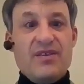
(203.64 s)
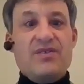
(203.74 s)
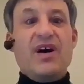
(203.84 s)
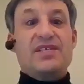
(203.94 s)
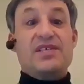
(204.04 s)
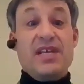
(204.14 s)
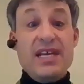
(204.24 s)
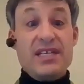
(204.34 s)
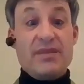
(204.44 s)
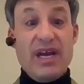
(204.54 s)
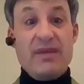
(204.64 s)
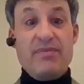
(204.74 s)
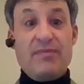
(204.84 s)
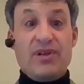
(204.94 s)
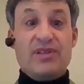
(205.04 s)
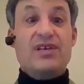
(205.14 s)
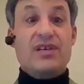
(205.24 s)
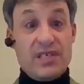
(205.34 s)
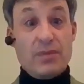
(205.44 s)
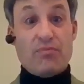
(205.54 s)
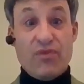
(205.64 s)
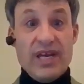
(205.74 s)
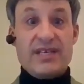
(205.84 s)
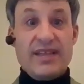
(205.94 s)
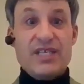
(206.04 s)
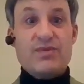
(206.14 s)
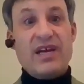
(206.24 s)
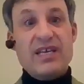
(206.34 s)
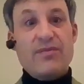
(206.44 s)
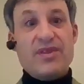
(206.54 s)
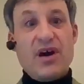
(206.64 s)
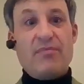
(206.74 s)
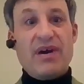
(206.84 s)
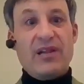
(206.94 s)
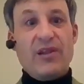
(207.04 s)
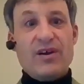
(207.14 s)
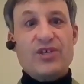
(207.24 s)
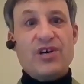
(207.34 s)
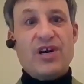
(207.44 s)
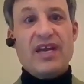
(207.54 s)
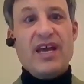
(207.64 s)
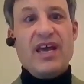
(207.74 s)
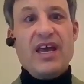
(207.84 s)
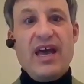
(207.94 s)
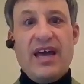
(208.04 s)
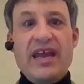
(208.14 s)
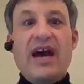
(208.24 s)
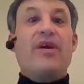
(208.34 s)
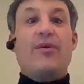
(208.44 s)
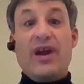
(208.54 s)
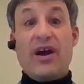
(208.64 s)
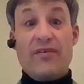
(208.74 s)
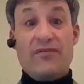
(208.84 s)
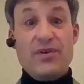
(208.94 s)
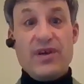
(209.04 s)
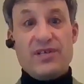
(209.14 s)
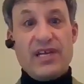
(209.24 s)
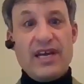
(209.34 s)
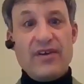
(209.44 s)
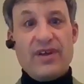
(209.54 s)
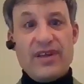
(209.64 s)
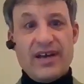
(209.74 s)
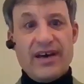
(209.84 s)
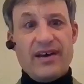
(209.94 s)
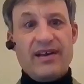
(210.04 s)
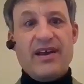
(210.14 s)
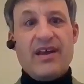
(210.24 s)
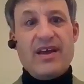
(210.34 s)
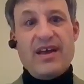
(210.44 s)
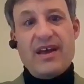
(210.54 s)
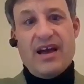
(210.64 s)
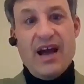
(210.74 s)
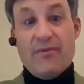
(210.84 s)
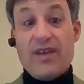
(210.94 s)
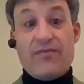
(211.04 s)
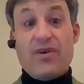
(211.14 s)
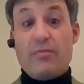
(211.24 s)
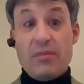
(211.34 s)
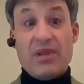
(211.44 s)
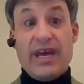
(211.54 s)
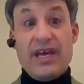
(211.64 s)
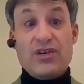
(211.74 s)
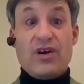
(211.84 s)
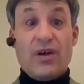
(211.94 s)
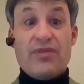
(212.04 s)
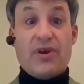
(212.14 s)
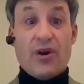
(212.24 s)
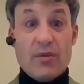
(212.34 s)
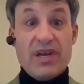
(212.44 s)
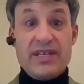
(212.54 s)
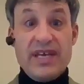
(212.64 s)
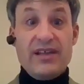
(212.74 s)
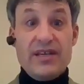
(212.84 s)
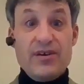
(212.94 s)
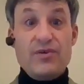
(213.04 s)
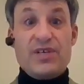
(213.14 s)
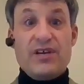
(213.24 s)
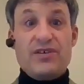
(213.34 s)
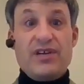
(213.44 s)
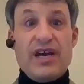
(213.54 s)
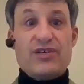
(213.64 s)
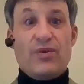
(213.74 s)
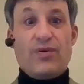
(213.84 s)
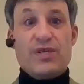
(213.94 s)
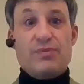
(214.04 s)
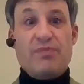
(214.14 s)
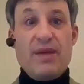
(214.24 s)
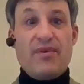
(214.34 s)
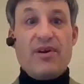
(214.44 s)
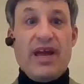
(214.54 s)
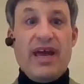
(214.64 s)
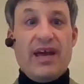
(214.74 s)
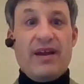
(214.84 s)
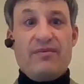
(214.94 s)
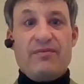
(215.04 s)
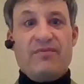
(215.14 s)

not seen to many people to print. And that's what I did with Not by a Long Shot. And now here we are a few years later, and I write for a publication called Thoroughbred Daily News, an international horse paper. And